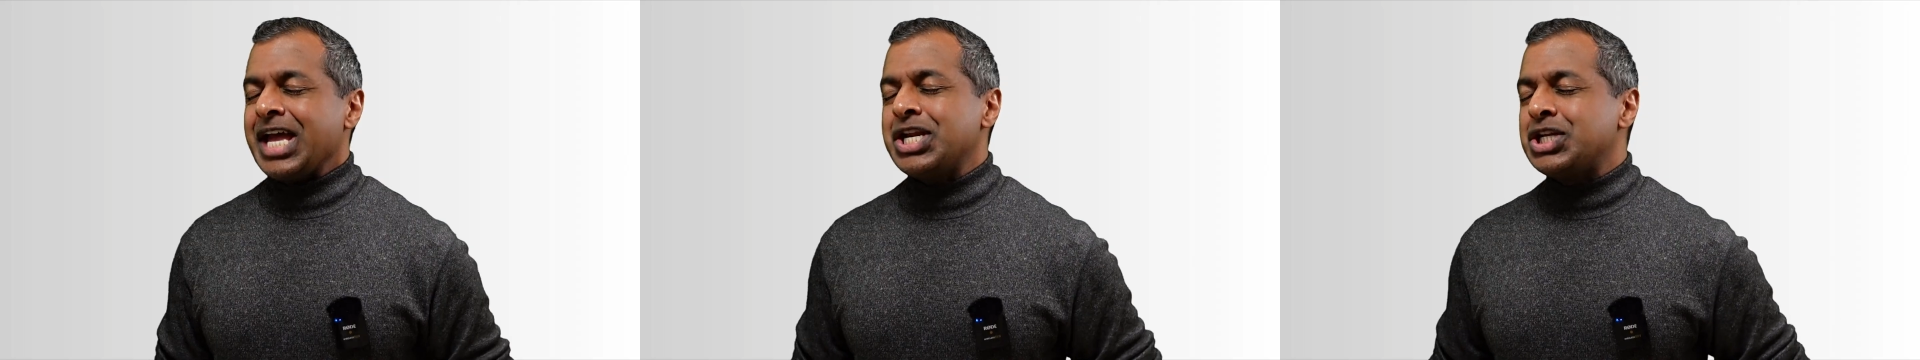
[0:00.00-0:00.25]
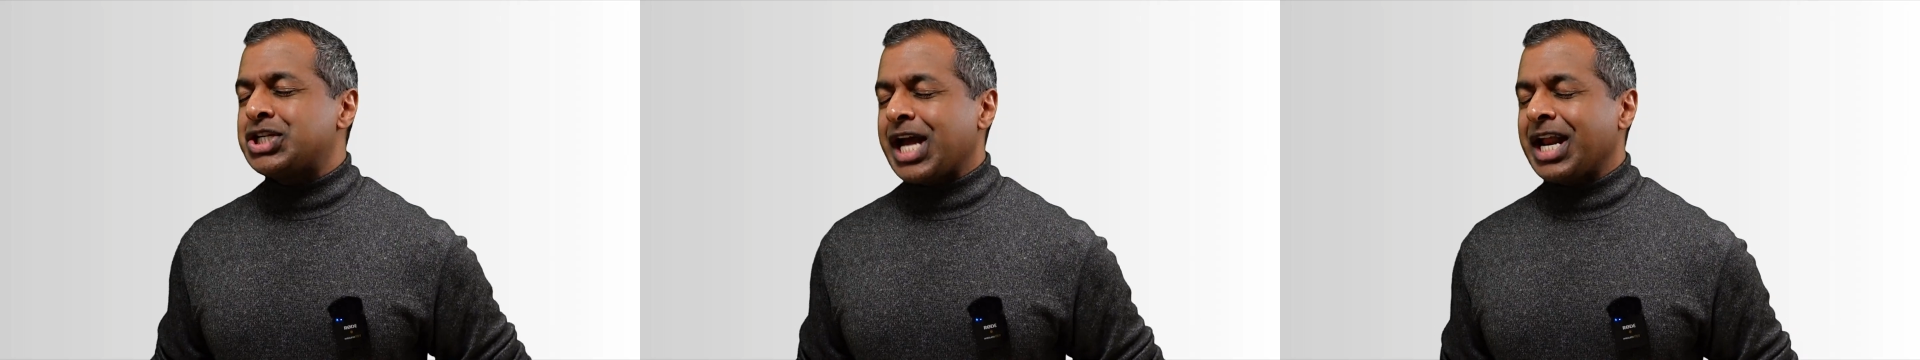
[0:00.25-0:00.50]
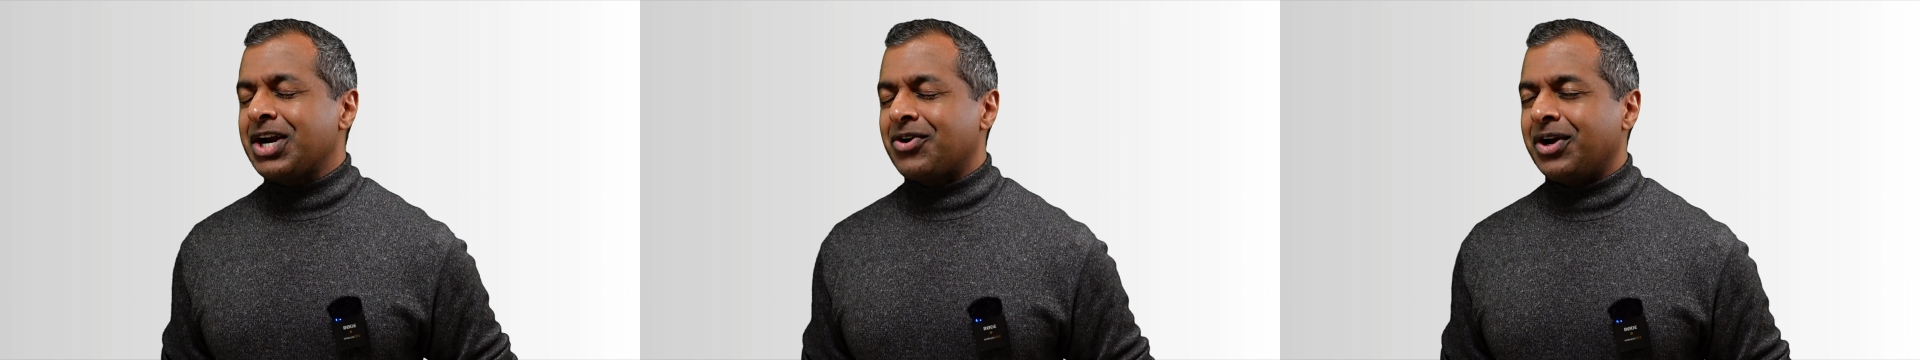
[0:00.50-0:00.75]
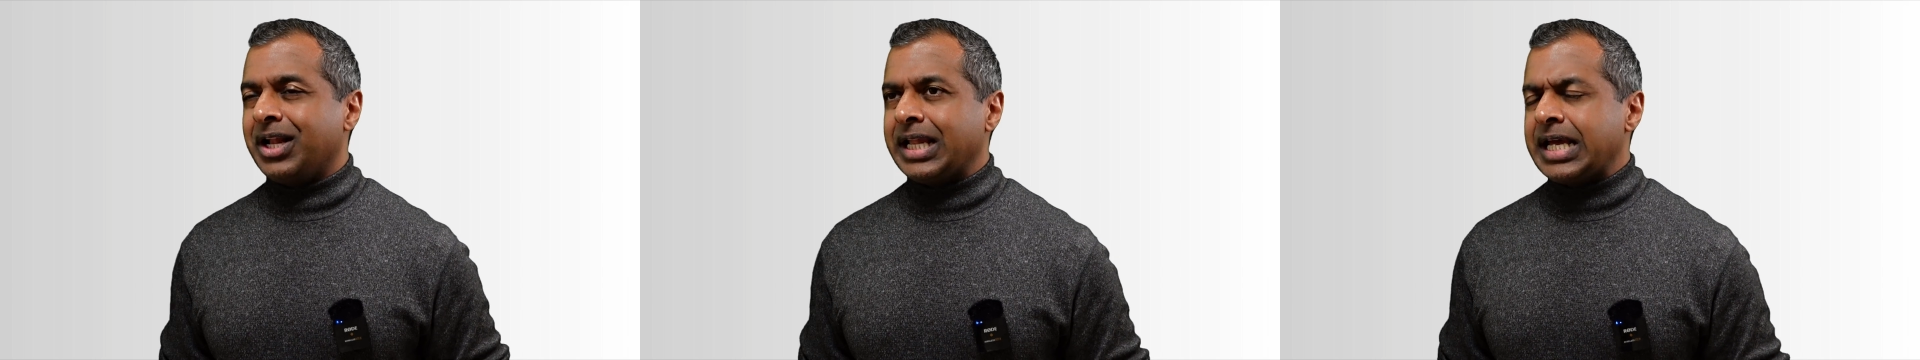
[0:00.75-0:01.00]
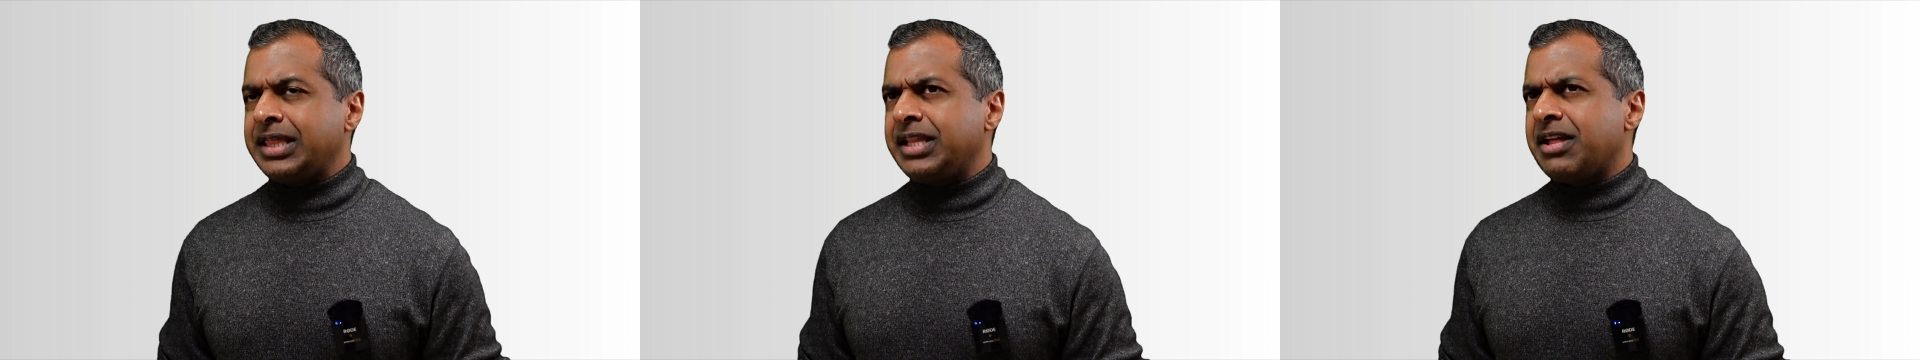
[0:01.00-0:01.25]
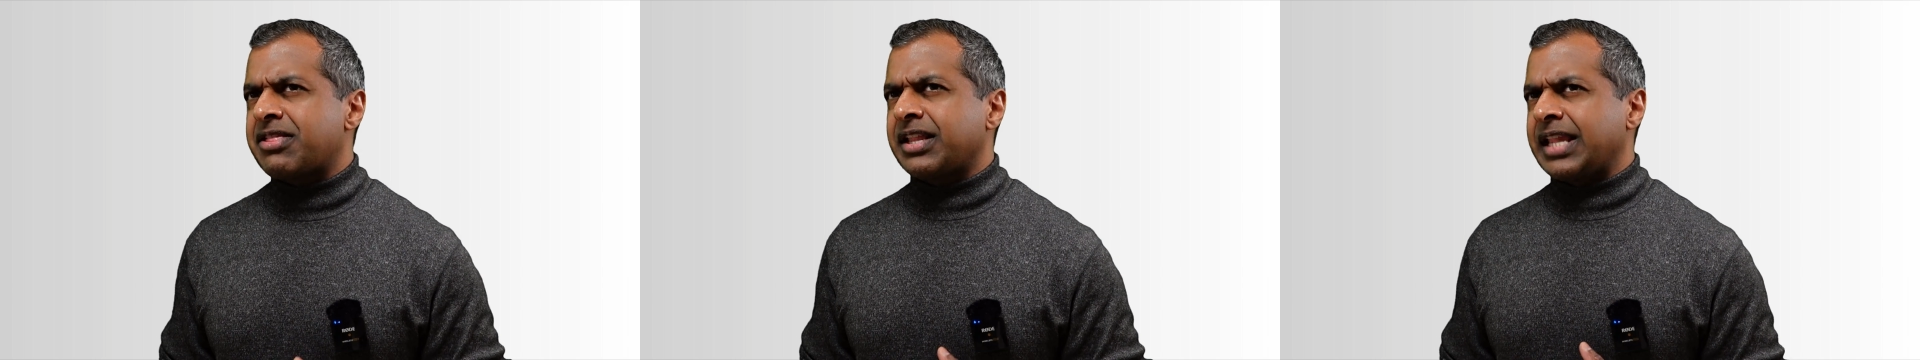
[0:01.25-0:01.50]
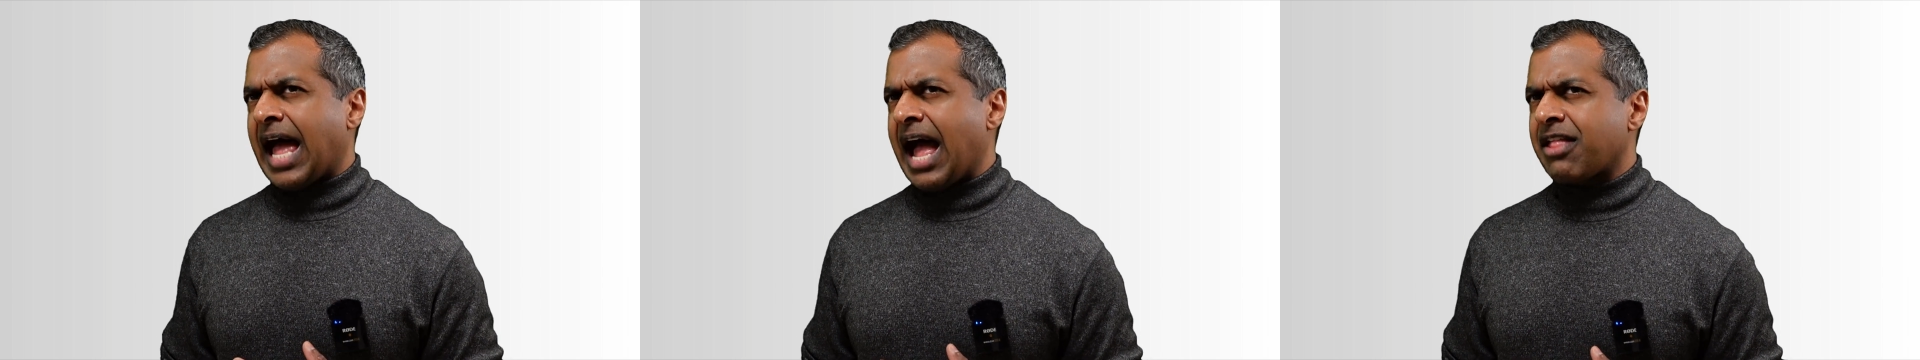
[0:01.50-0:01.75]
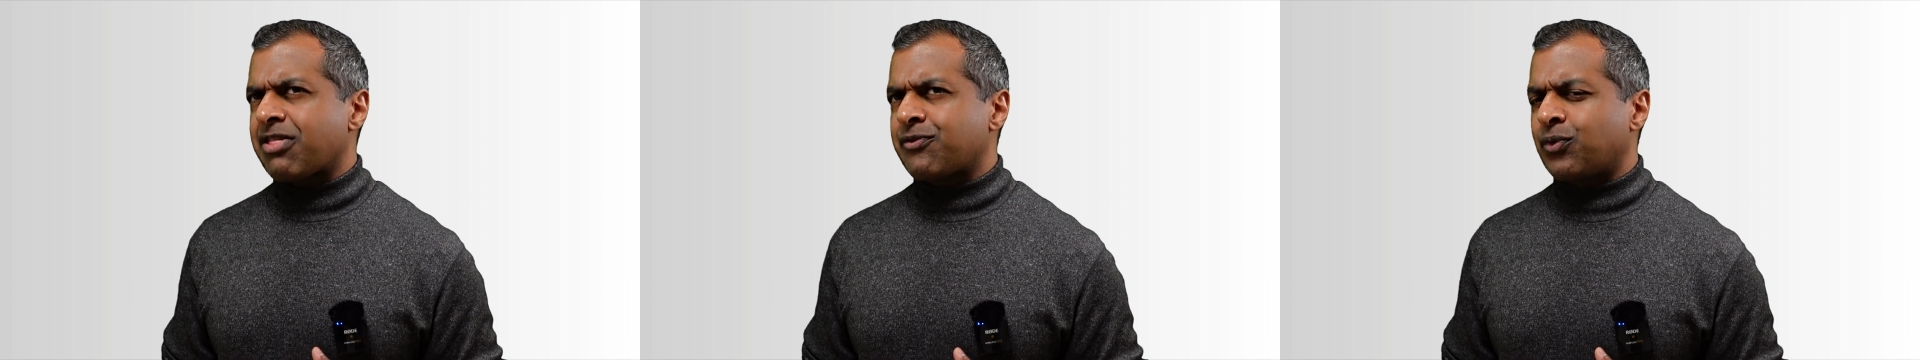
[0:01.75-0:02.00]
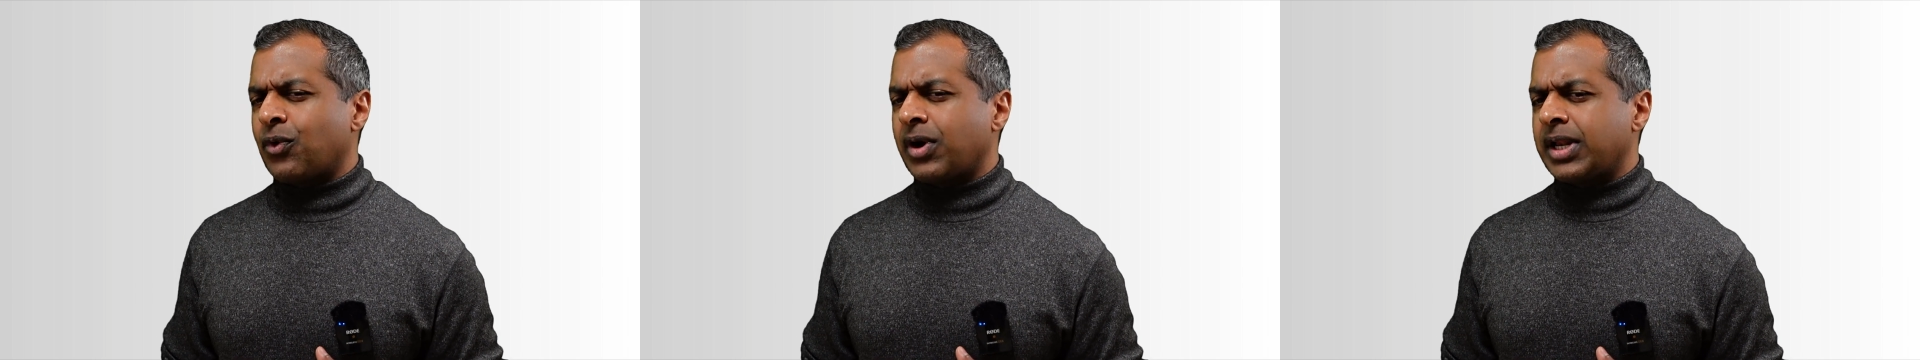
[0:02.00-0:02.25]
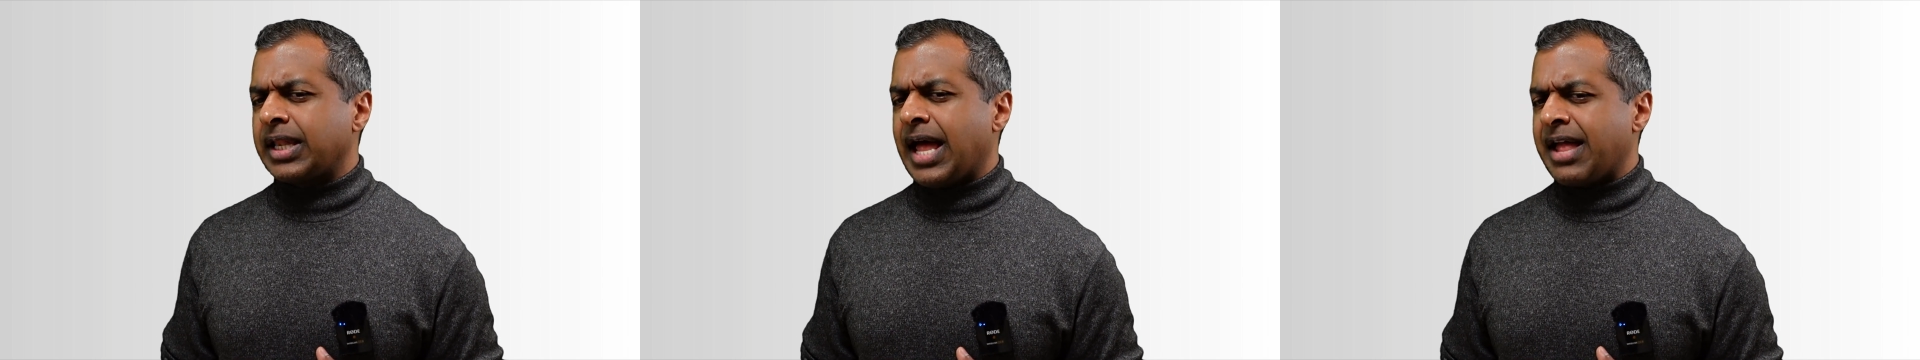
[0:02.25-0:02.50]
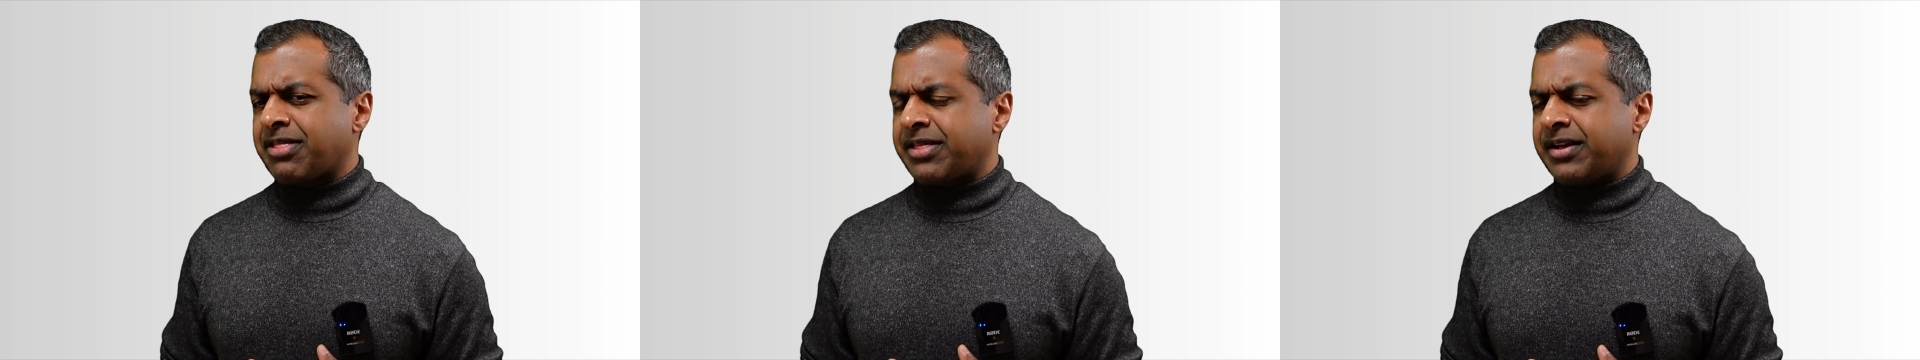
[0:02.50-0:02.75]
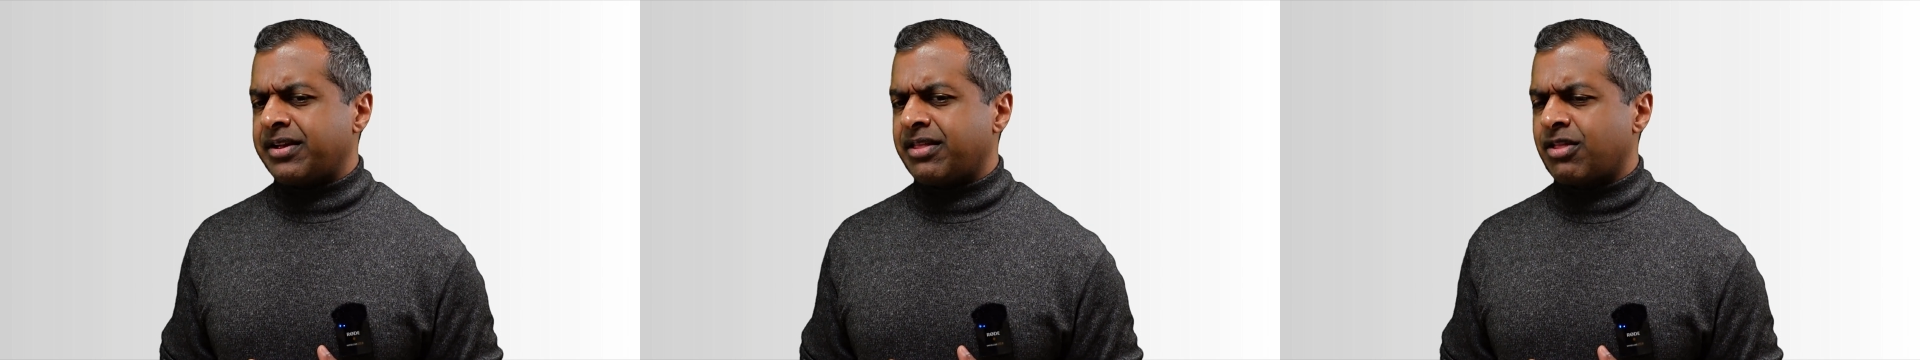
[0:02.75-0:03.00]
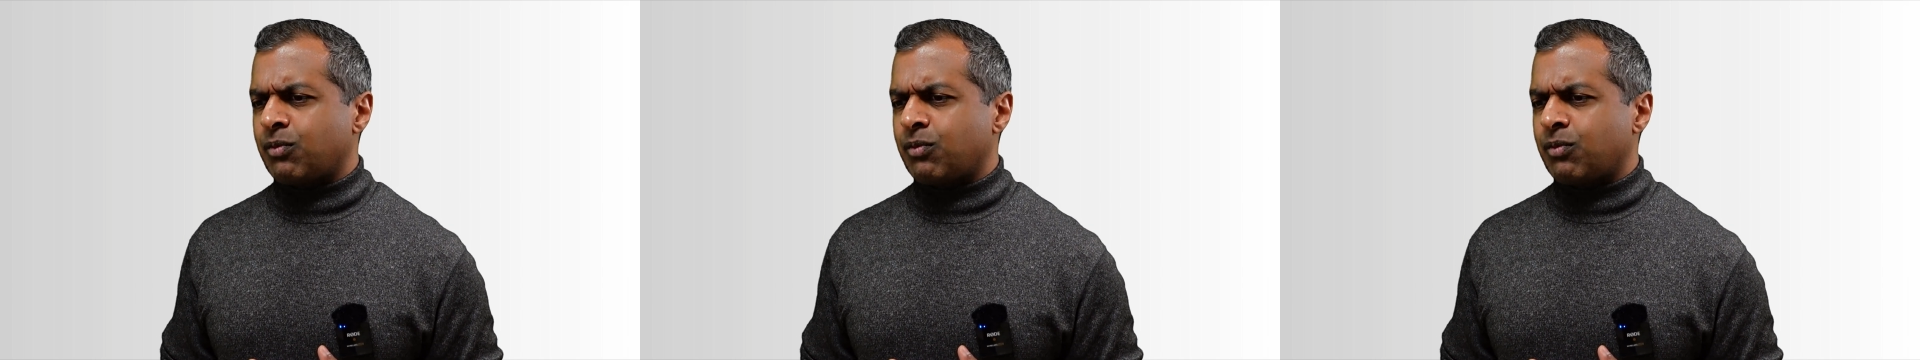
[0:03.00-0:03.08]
In general, in these last 4 lessons,